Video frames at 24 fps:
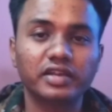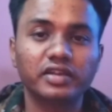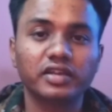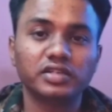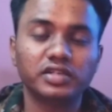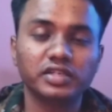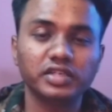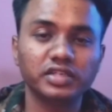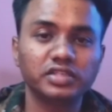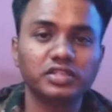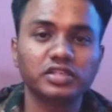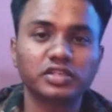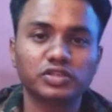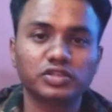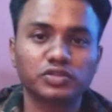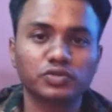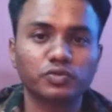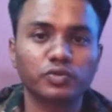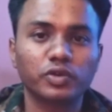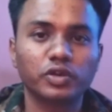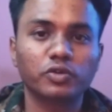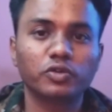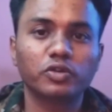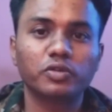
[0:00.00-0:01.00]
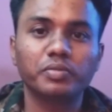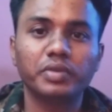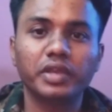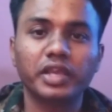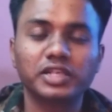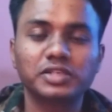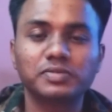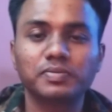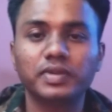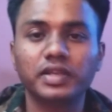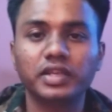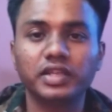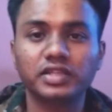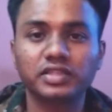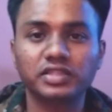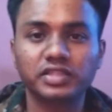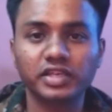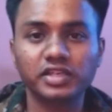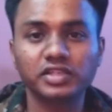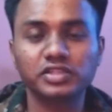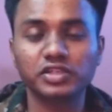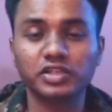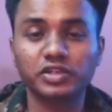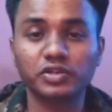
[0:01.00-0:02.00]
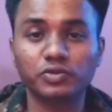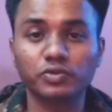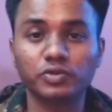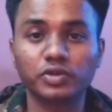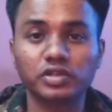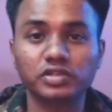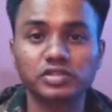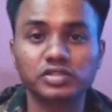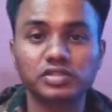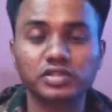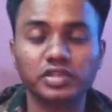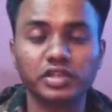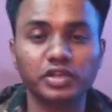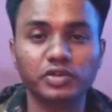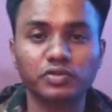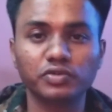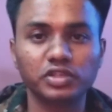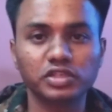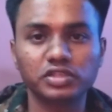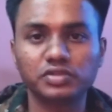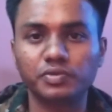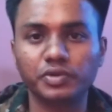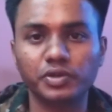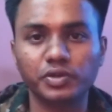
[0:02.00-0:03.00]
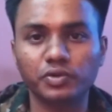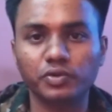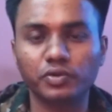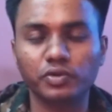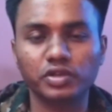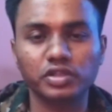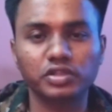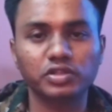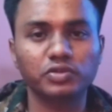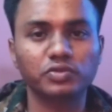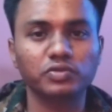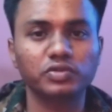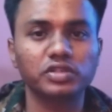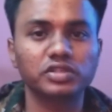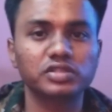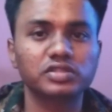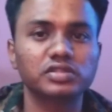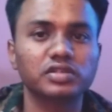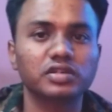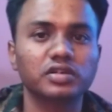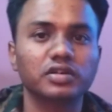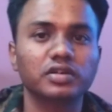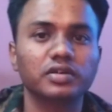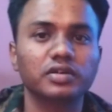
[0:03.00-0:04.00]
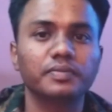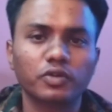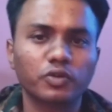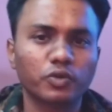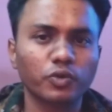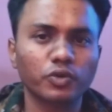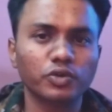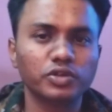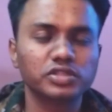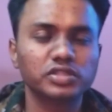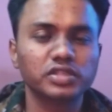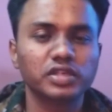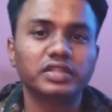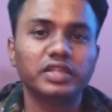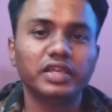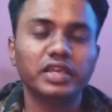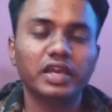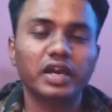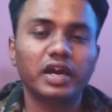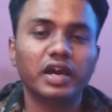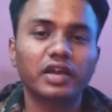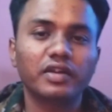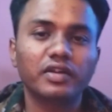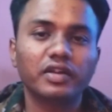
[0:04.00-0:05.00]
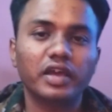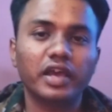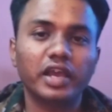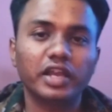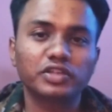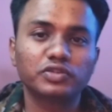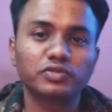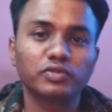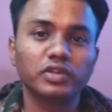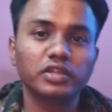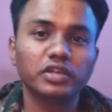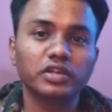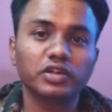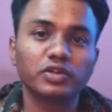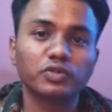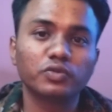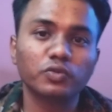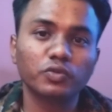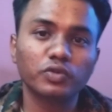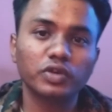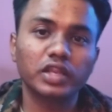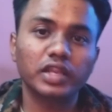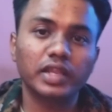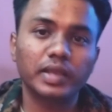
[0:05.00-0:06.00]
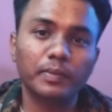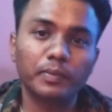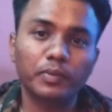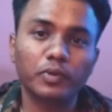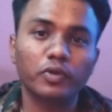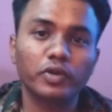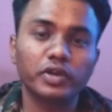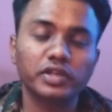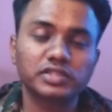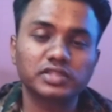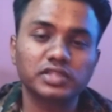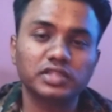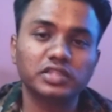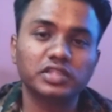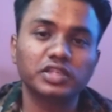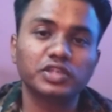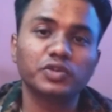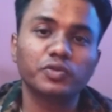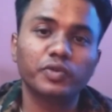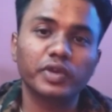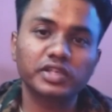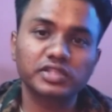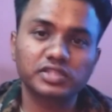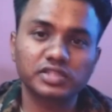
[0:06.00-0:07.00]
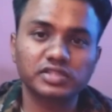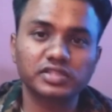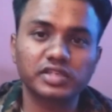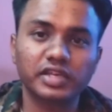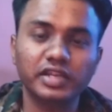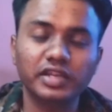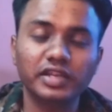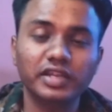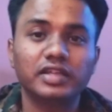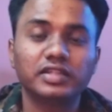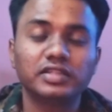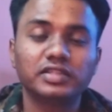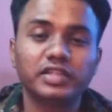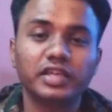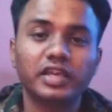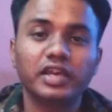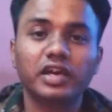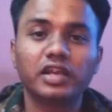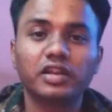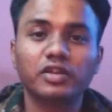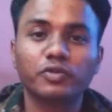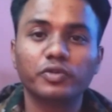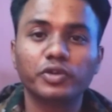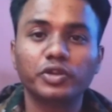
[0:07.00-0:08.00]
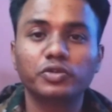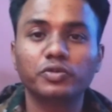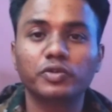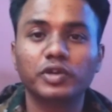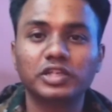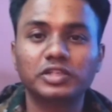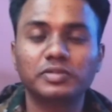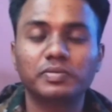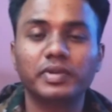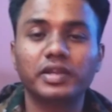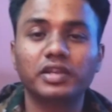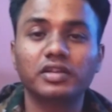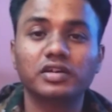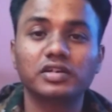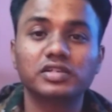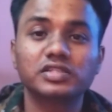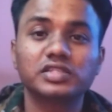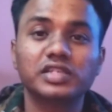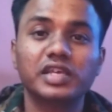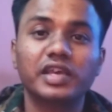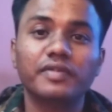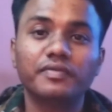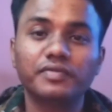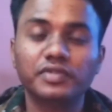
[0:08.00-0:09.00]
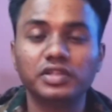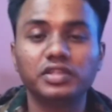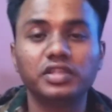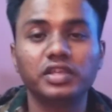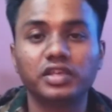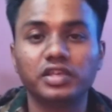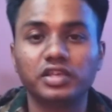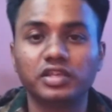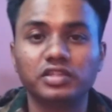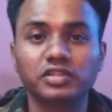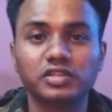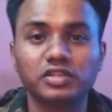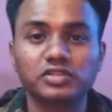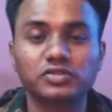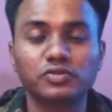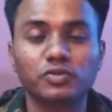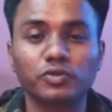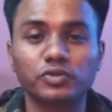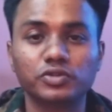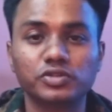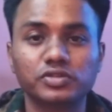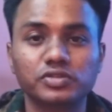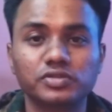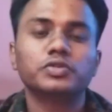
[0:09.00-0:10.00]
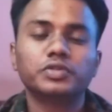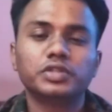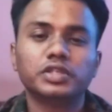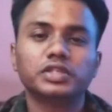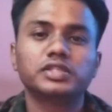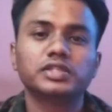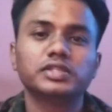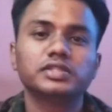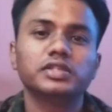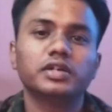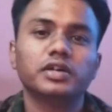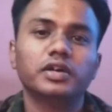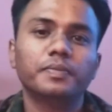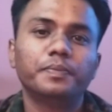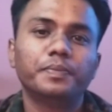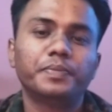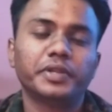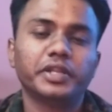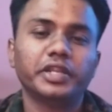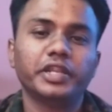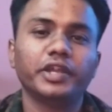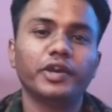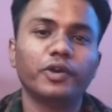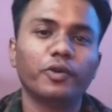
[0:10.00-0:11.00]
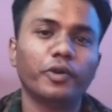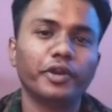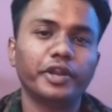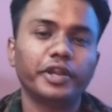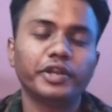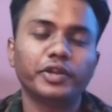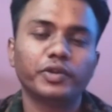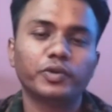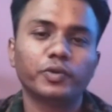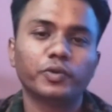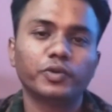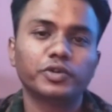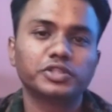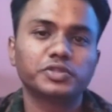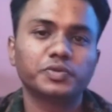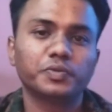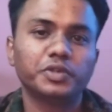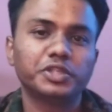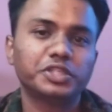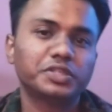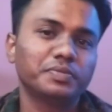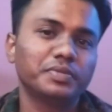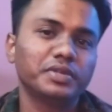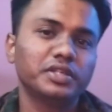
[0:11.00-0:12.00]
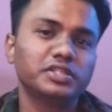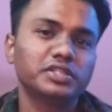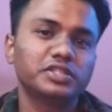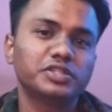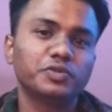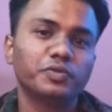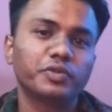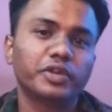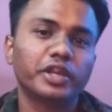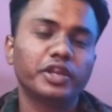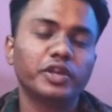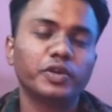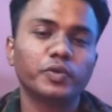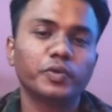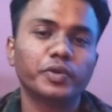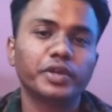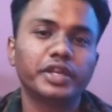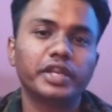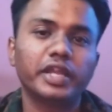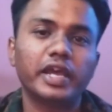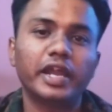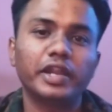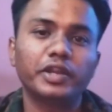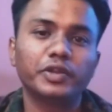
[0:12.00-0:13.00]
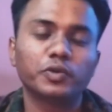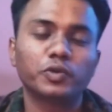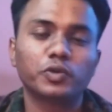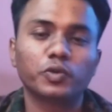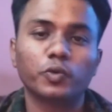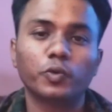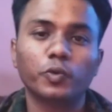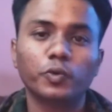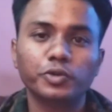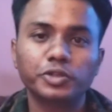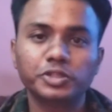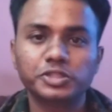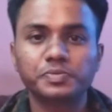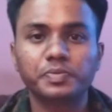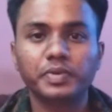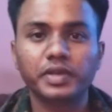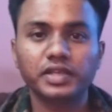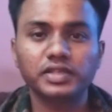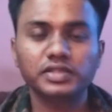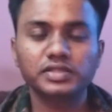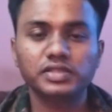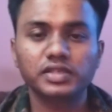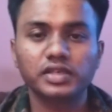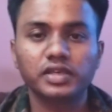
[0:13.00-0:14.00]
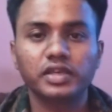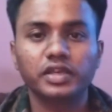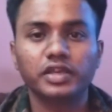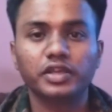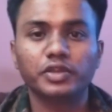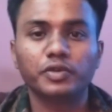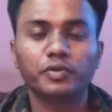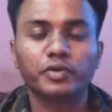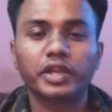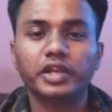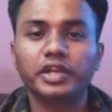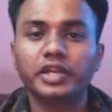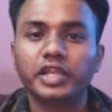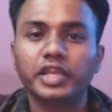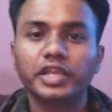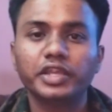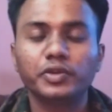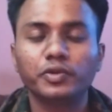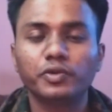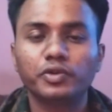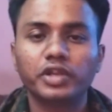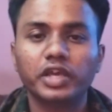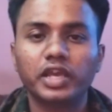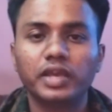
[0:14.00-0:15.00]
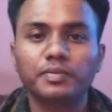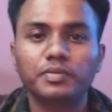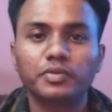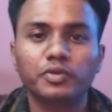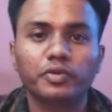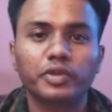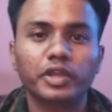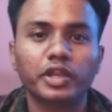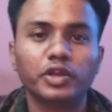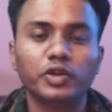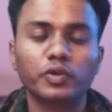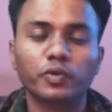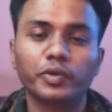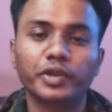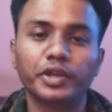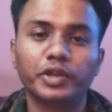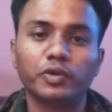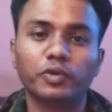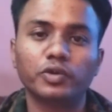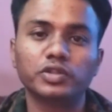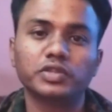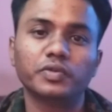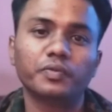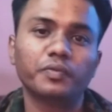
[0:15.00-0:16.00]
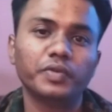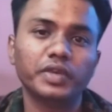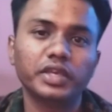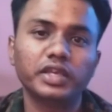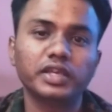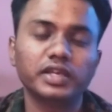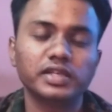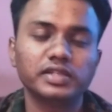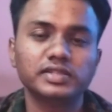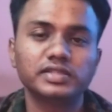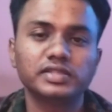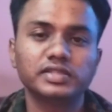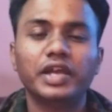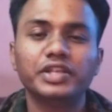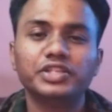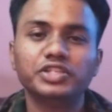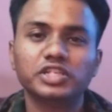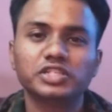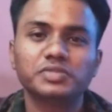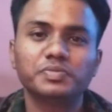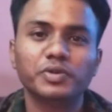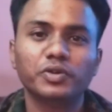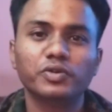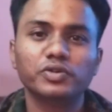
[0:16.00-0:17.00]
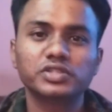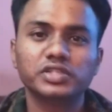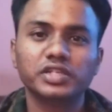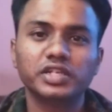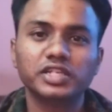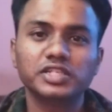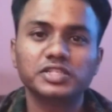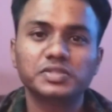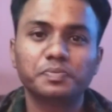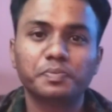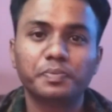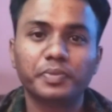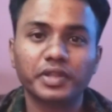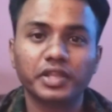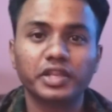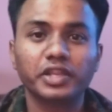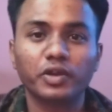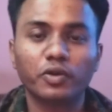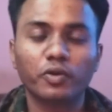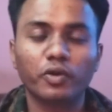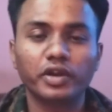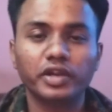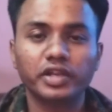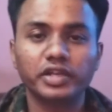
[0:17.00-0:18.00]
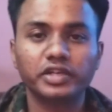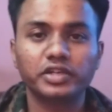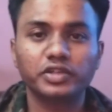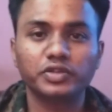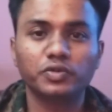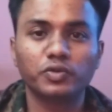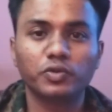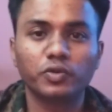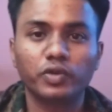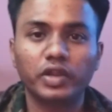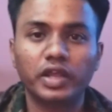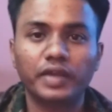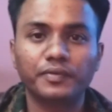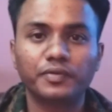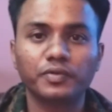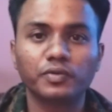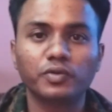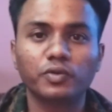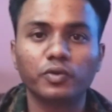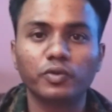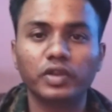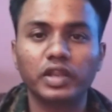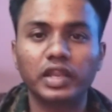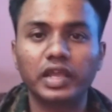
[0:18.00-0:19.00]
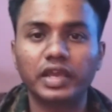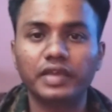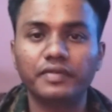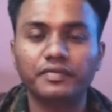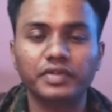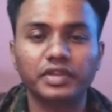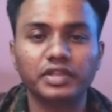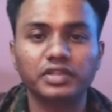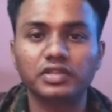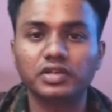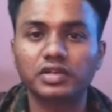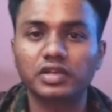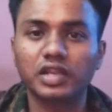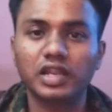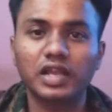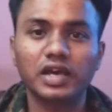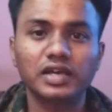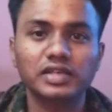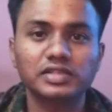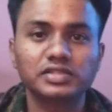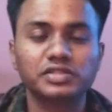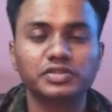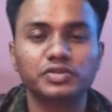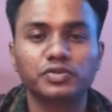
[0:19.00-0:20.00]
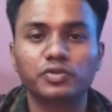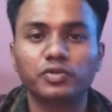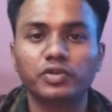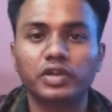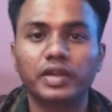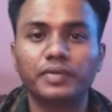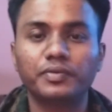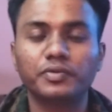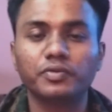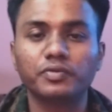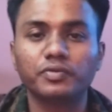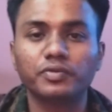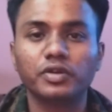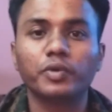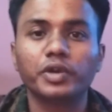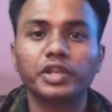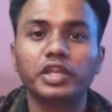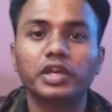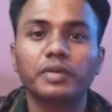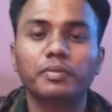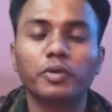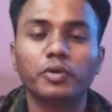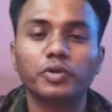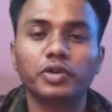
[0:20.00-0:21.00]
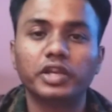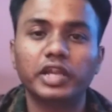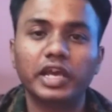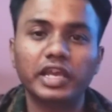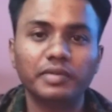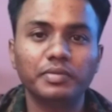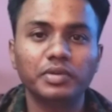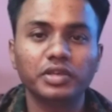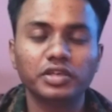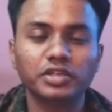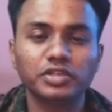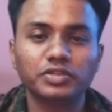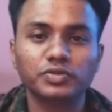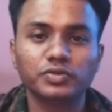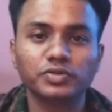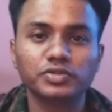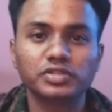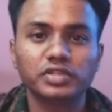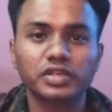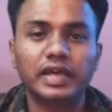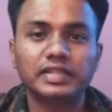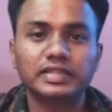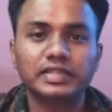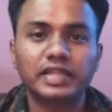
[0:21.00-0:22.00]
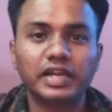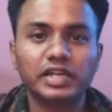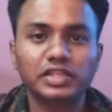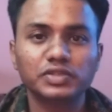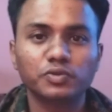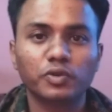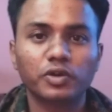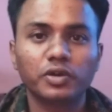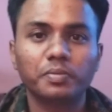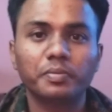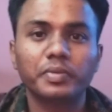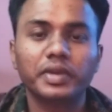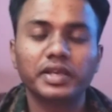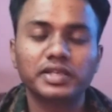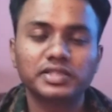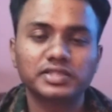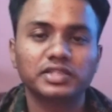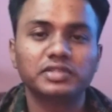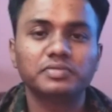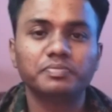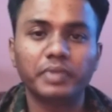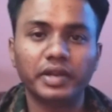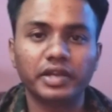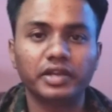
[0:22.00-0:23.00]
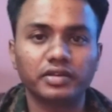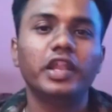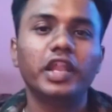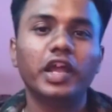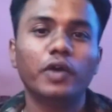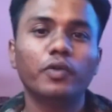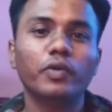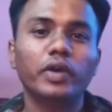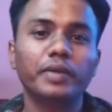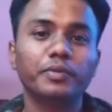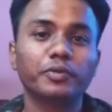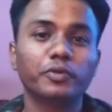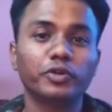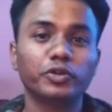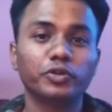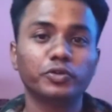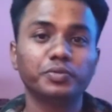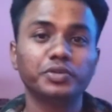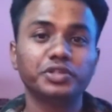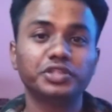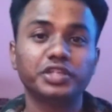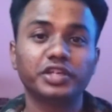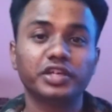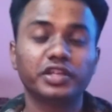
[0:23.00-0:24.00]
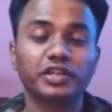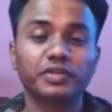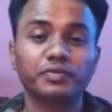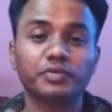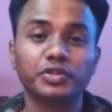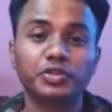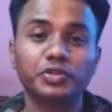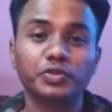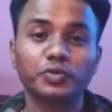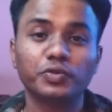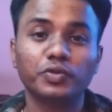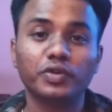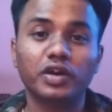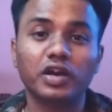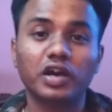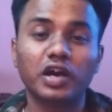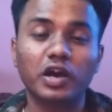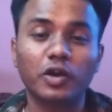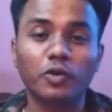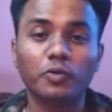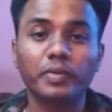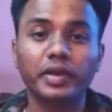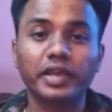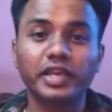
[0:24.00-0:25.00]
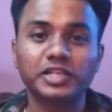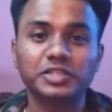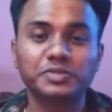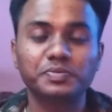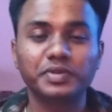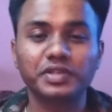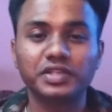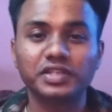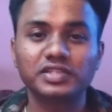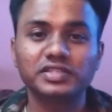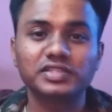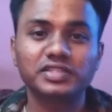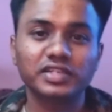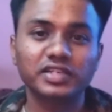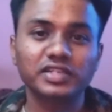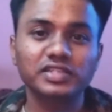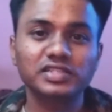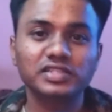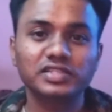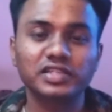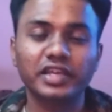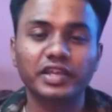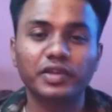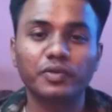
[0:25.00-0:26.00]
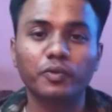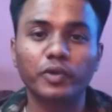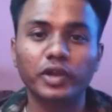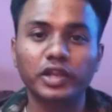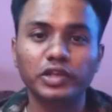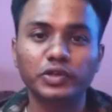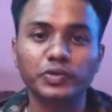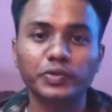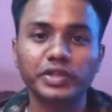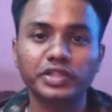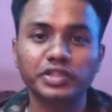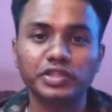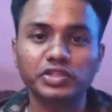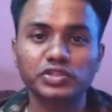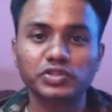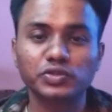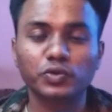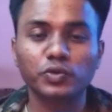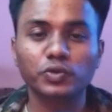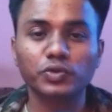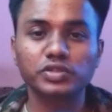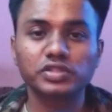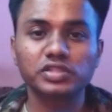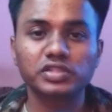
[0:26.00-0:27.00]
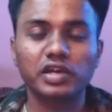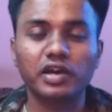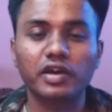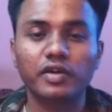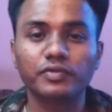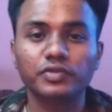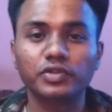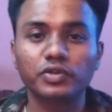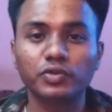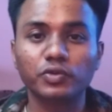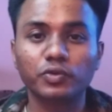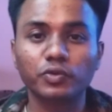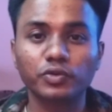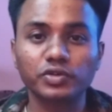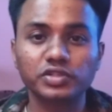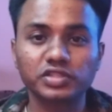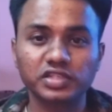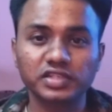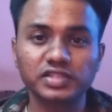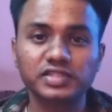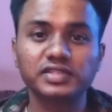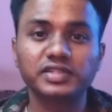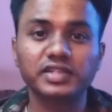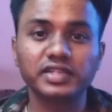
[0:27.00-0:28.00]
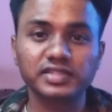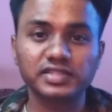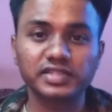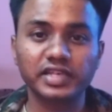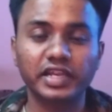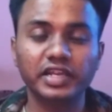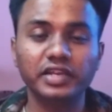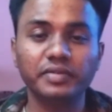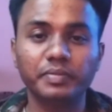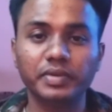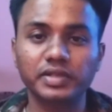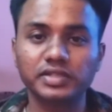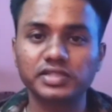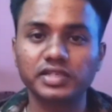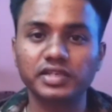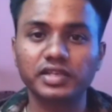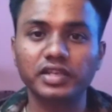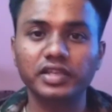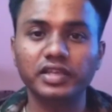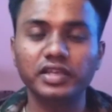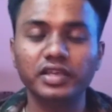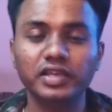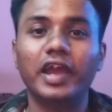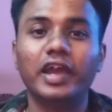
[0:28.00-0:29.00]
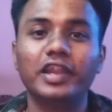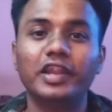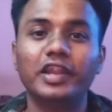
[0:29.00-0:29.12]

that the teachers who are going to be explaining things into us into this video or into this uh, course, they are actually a Google employees in the U X design, and they are going to explain us everything in this course. So this is a pre-recorded course, which means you can do it at your own space. You can take your time, you can do it on the weekends, and just because it is pre-recorded, you don't have to go live in the class, you don't have to worry about timing issues, and that is what makes it better. Now I'm going to be sharing with you how my experience is like while doing this course, how the course is designed basically,